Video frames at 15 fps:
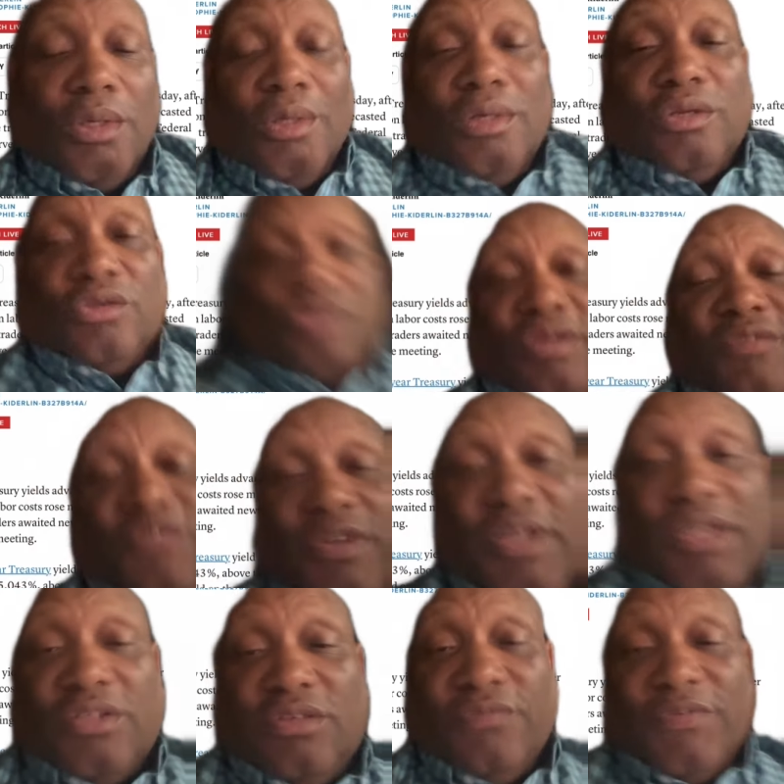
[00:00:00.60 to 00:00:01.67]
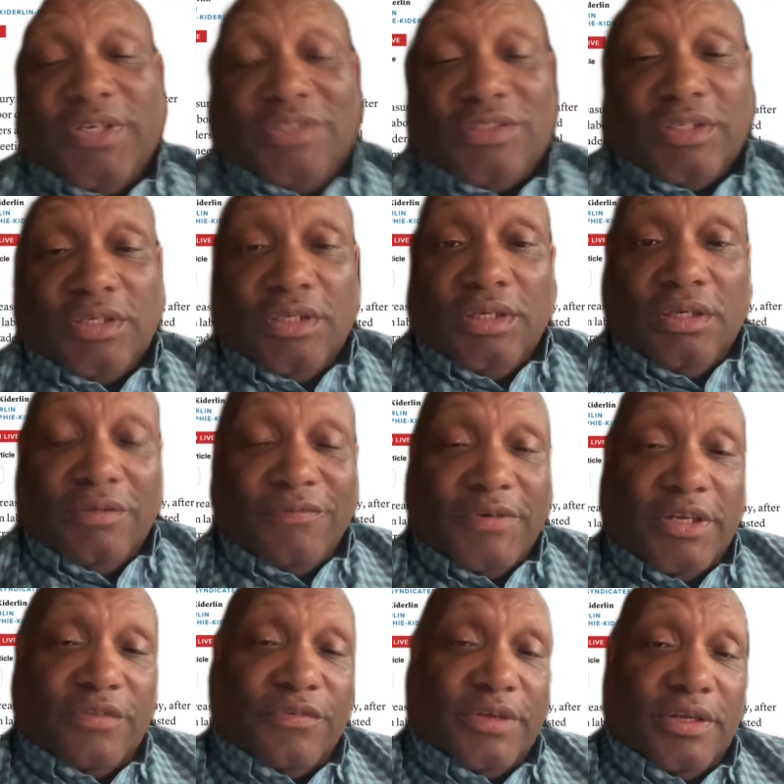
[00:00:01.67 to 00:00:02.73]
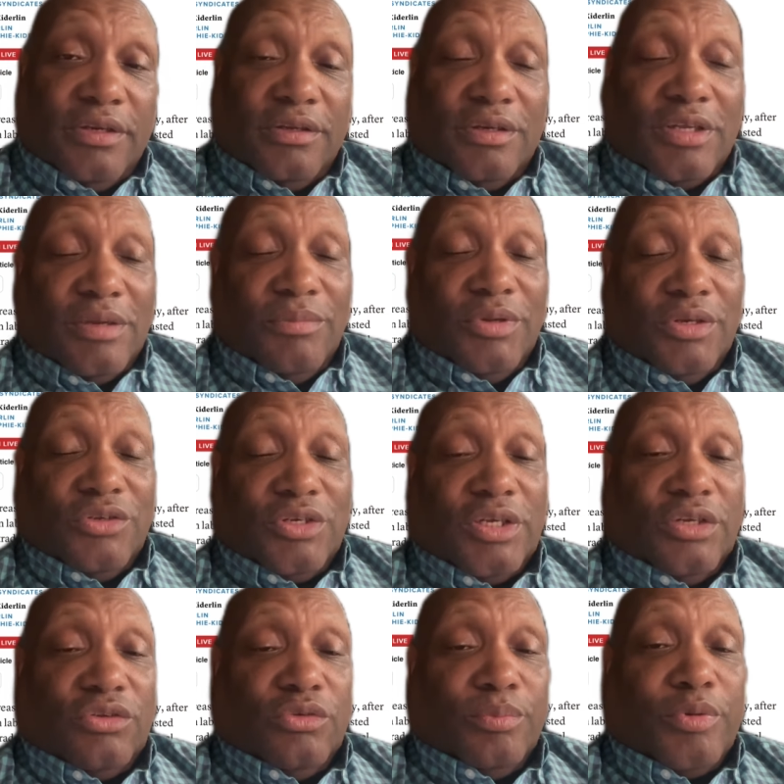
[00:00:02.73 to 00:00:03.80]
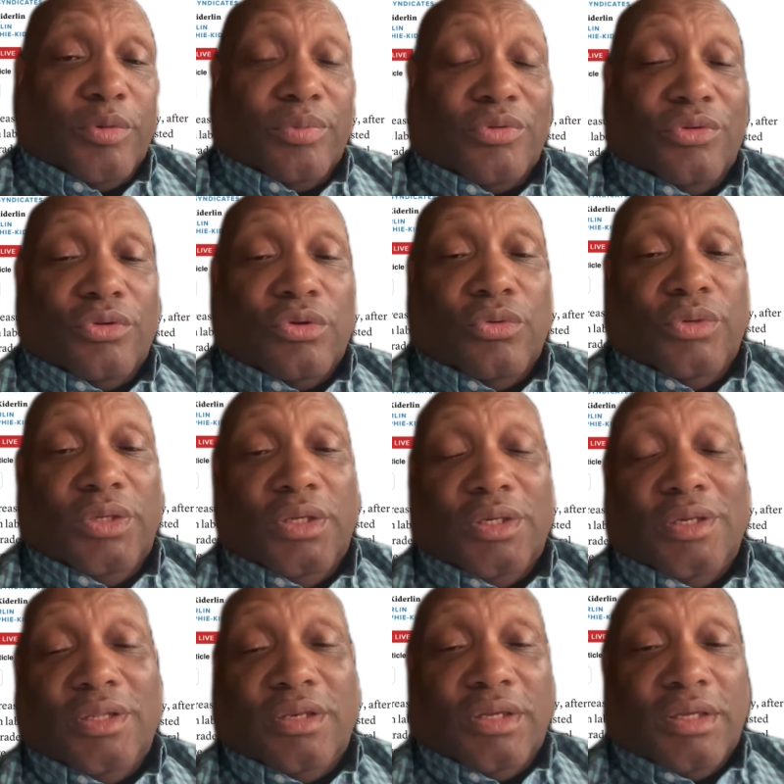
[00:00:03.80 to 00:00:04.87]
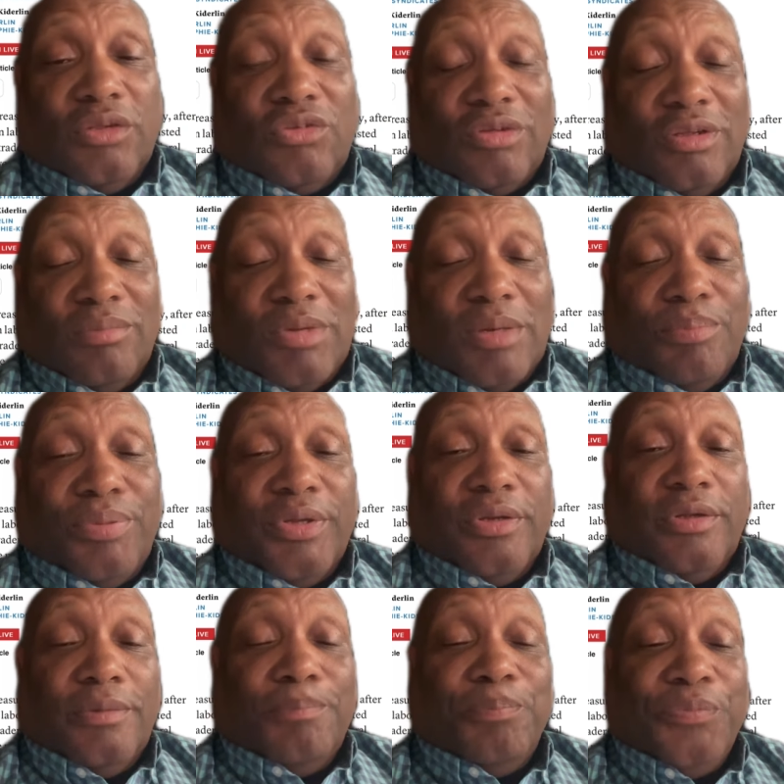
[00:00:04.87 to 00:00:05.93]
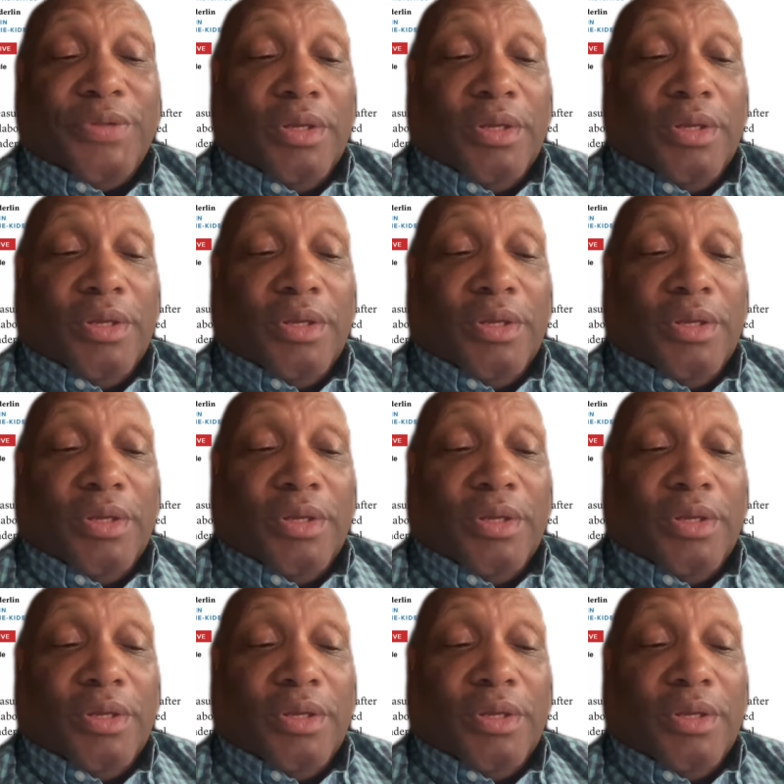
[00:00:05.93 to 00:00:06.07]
This is not financial advice, not legal advice, for entertainment and educational purposes only, and anything I say is my opinion.